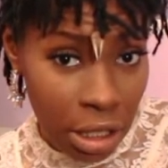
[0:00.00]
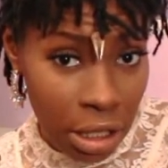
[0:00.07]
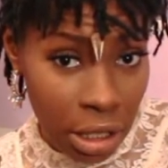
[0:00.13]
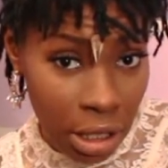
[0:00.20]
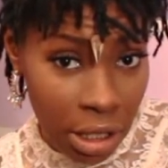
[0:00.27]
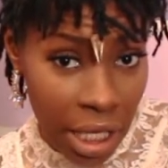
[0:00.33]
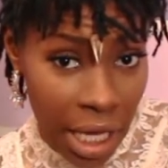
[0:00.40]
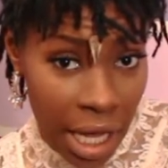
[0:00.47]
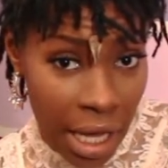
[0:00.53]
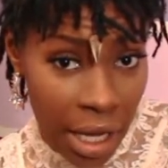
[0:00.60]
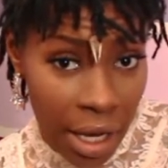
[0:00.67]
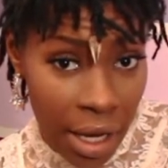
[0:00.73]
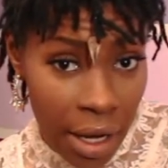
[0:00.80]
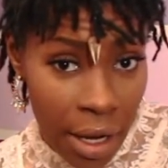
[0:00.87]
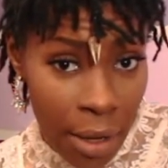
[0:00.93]
Okay?
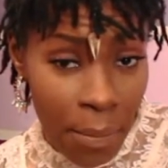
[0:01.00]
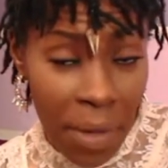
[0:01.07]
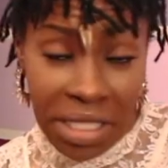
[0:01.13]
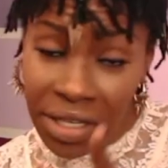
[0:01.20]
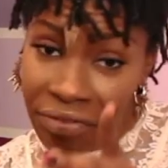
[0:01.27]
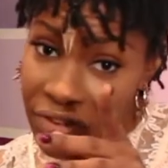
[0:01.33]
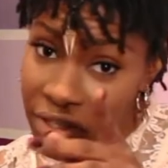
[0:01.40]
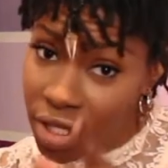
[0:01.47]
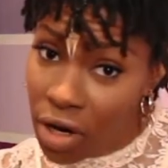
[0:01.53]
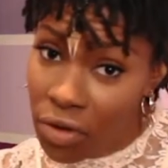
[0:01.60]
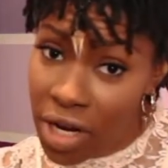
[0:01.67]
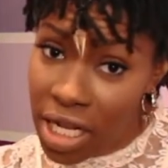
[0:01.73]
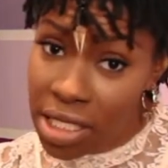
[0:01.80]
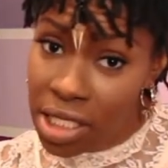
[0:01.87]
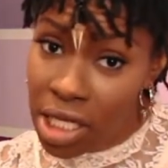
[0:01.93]
But if it's a
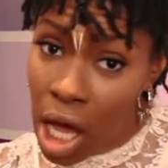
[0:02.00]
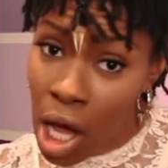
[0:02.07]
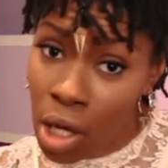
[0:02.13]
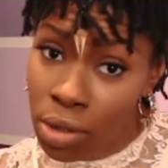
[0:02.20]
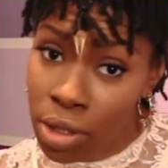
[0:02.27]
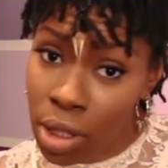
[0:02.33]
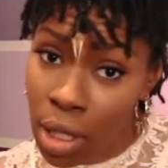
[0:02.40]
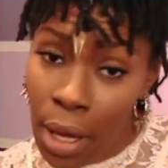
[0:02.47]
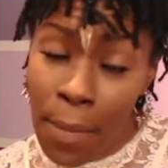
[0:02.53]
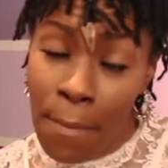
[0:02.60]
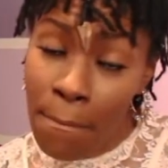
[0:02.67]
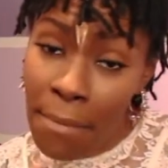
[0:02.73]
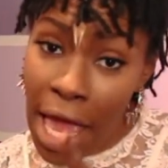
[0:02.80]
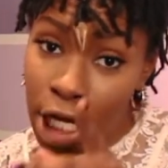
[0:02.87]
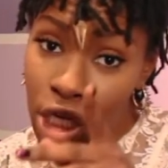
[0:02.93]
rinse out,
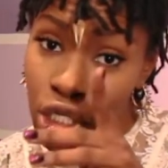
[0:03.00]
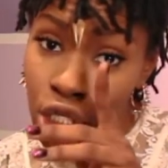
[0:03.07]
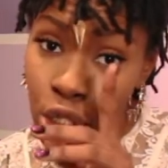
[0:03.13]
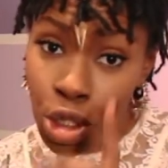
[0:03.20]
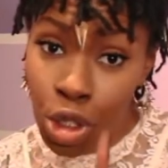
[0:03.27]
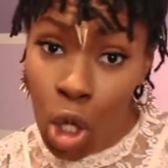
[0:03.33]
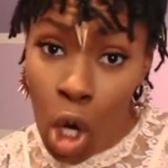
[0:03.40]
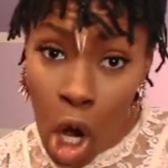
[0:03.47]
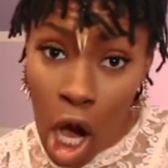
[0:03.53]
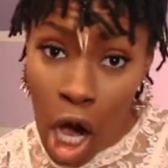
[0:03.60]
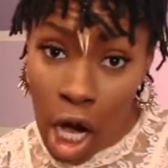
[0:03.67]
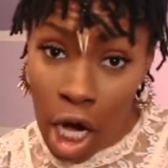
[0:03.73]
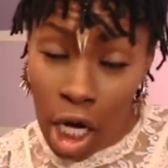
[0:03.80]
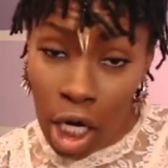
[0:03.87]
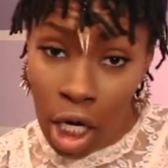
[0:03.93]
make
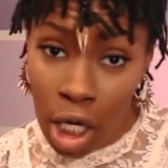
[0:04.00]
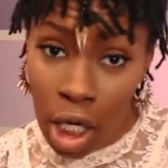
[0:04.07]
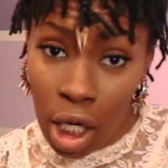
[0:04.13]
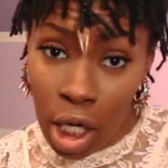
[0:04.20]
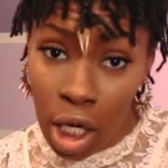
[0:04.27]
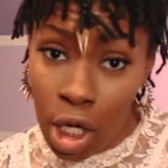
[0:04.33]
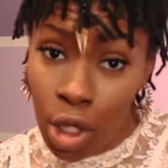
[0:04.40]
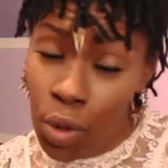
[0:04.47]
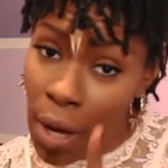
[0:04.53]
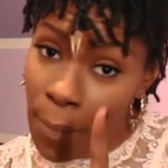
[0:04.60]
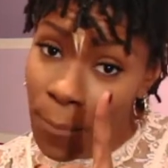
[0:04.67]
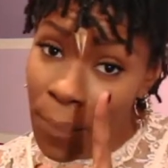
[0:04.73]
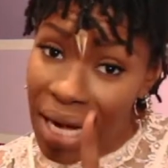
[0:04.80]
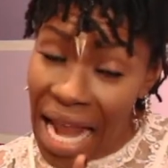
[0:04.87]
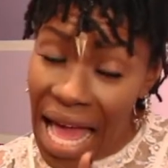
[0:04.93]
sure you
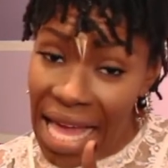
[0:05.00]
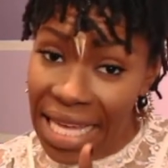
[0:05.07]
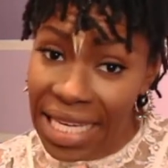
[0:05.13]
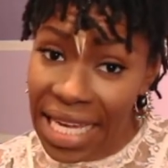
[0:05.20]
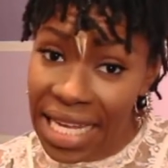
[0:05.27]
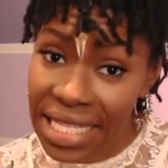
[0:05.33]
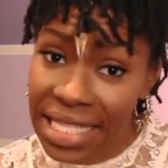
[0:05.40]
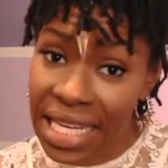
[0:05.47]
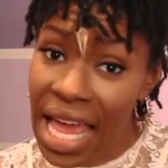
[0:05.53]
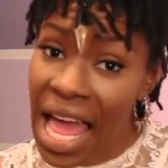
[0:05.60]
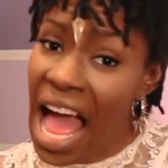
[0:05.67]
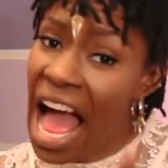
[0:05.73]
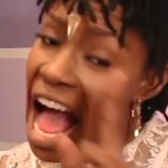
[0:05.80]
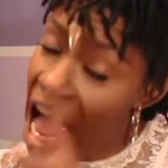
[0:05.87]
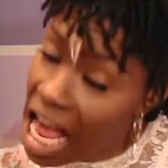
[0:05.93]
apply it
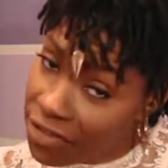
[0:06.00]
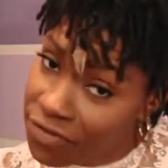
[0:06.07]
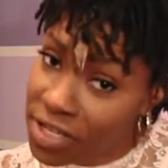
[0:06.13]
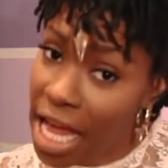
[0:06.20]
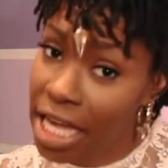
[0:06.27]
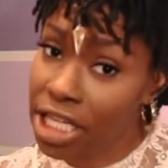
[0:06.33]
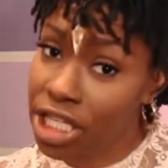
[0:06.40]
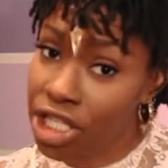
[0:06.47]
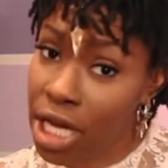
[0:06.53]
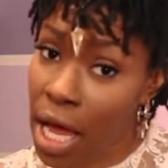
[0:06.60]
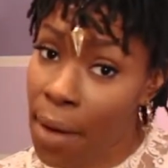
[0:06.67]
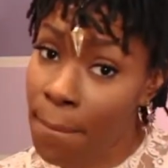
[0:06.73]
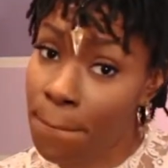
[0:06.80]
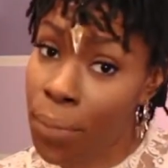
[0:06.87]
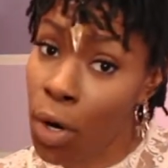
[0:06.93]
after you
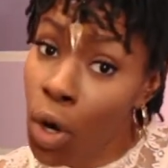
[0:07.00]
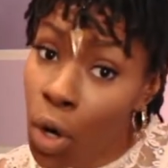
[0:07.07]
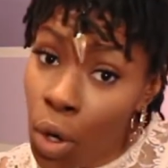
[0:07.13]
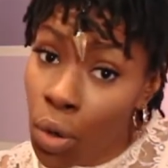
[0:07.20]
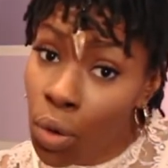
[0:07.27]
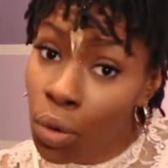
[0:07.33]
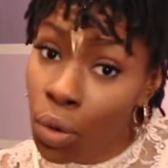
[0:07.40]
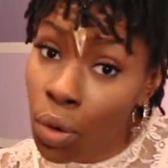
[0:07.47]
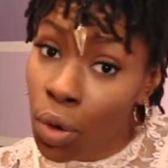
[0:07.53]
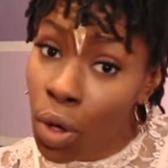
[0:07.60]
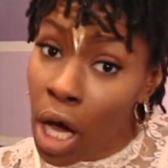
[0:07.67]
shampoo.